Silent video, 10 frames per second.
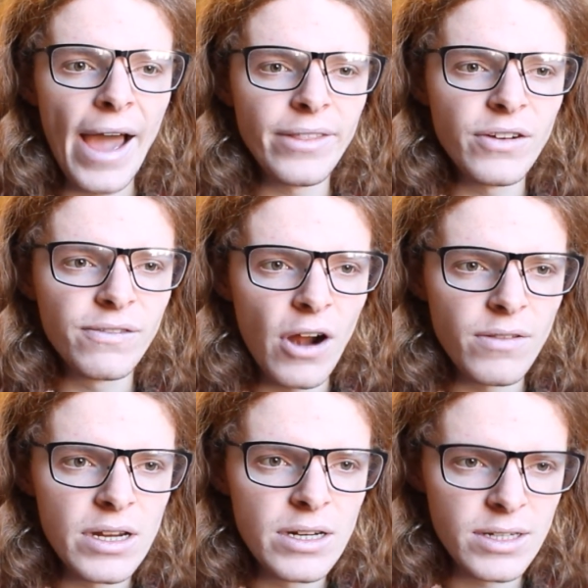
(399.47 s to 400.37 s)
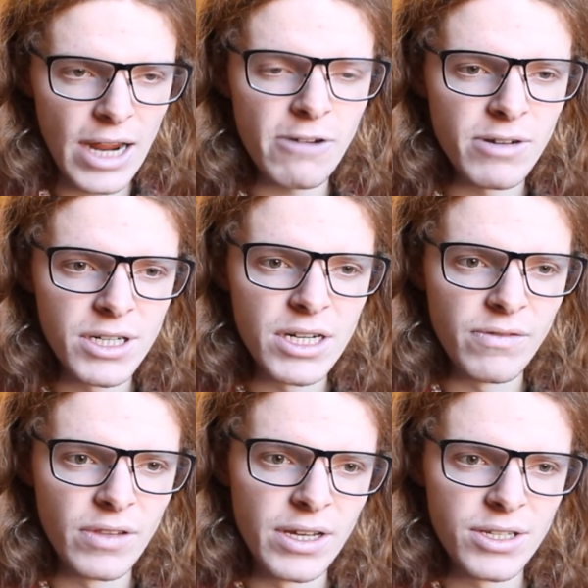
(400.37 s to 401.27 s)
and then throughout the entirety
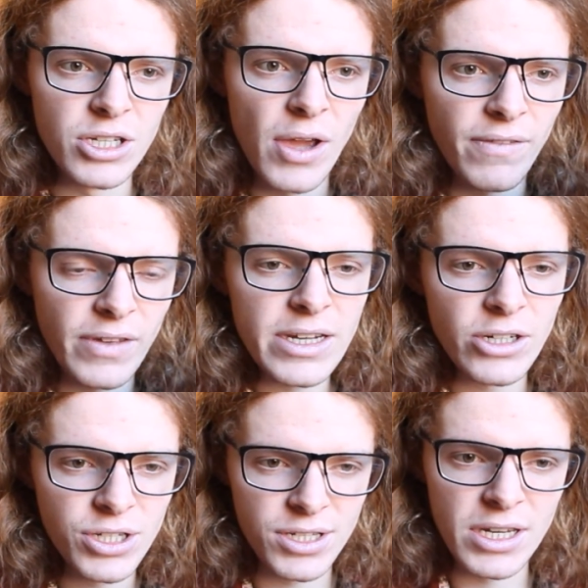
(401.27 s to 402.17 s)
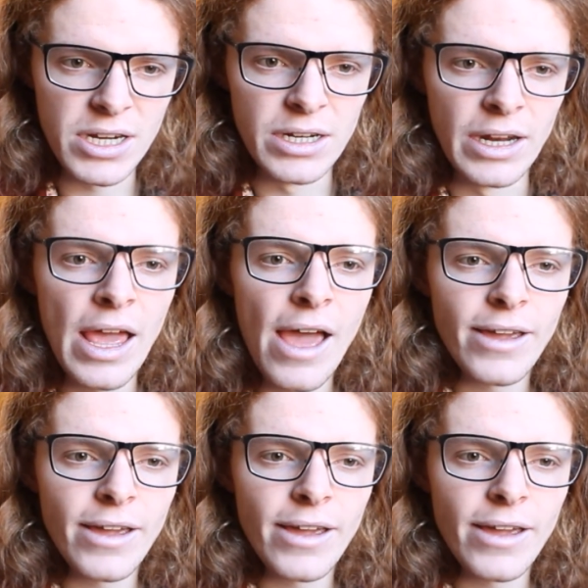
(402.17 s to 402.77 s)
of this you have each scene